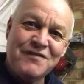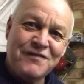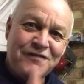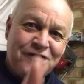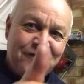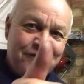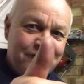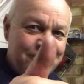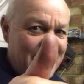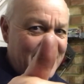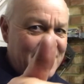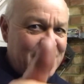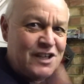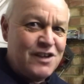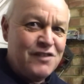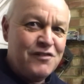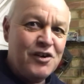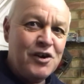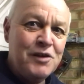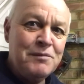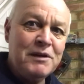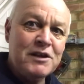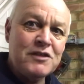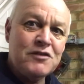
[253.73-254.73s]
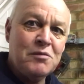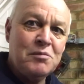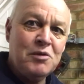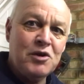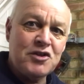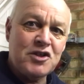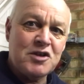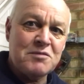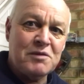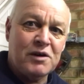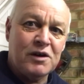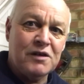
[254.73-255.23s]
Thank you very much for
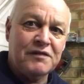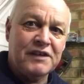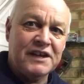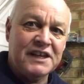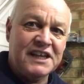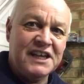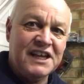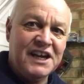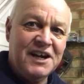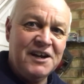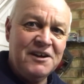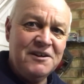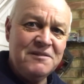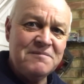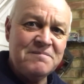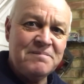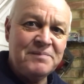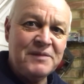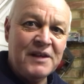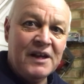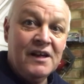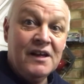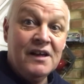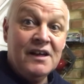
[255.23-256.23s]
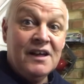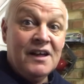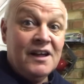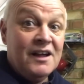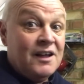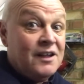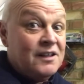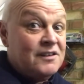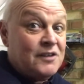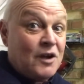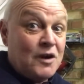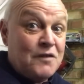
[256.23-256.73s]
watching my video.
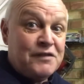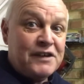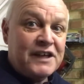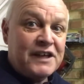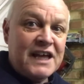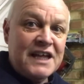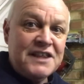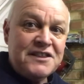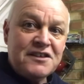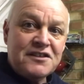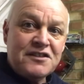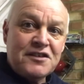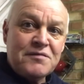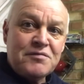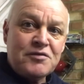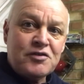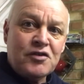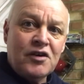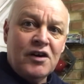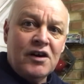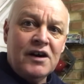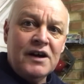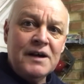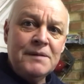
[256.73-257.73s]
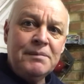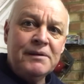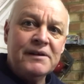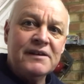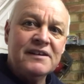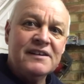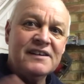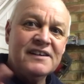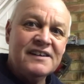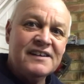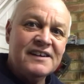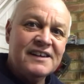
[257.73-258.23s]
Don't forget to subscribe,
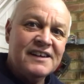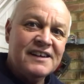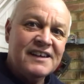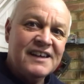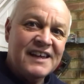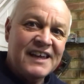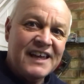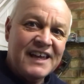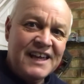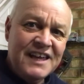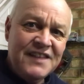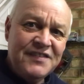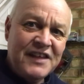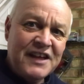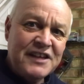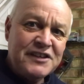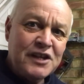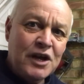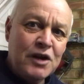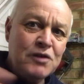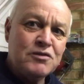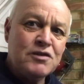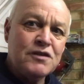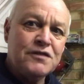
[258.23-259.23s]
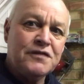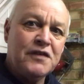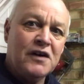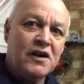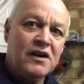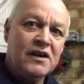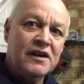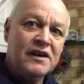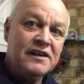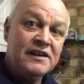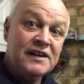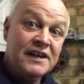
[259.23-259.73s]
hit that
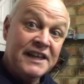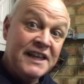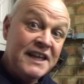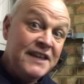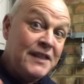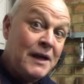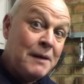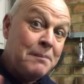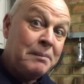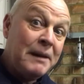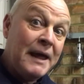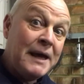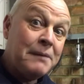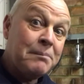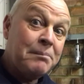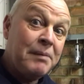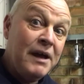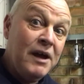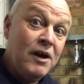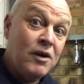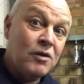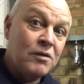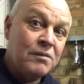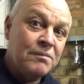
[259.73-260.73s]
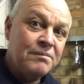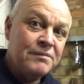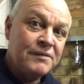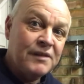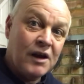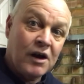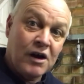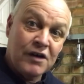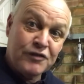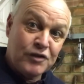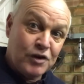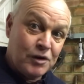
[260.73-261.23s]
notifier and hit that black bell.
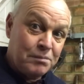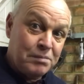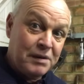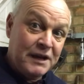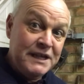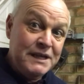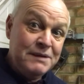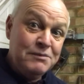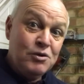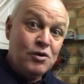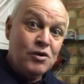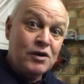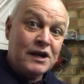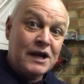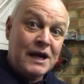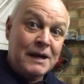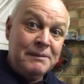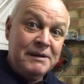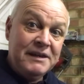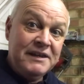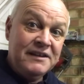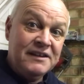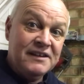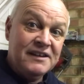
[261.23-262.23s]
I've got plenty more coming,